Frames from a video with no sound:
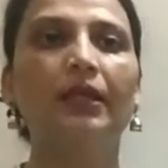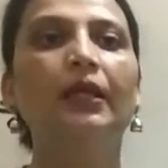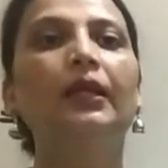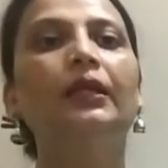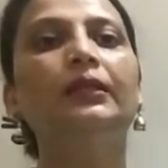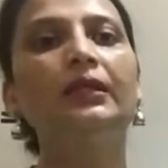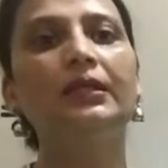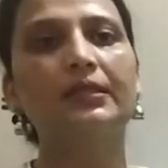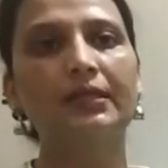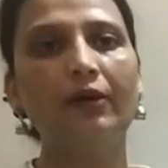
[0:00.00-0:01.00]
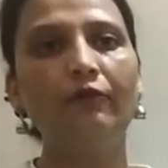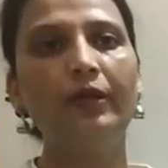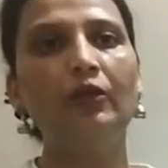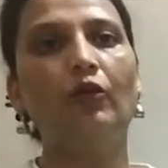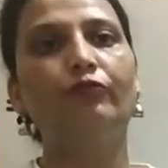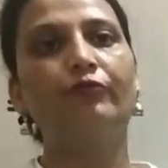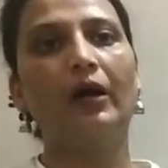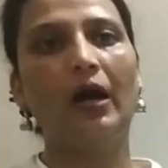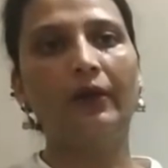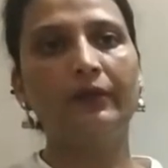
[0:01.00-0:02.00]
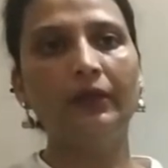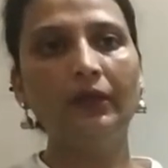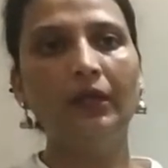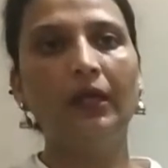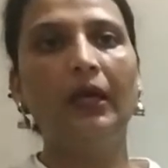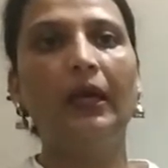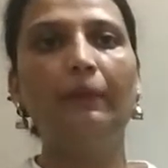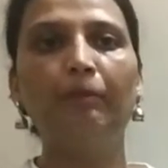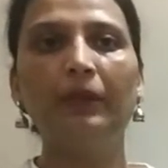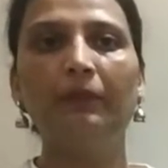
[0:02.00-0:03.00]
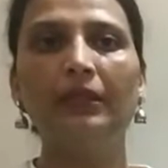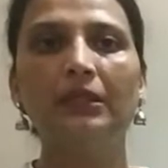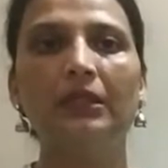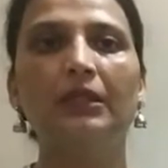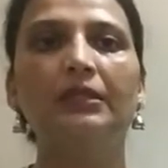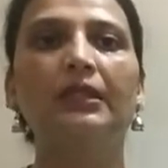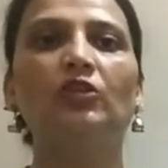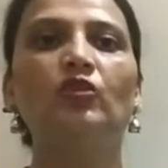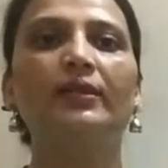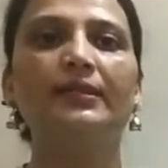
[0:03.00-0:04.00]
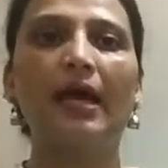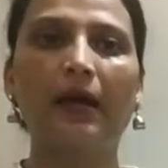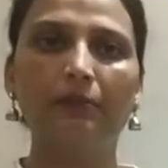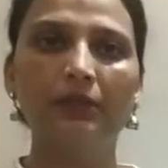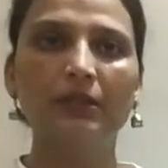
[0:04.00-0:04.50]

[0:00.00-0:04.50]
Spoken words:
The discovery of iron implements such as hammers,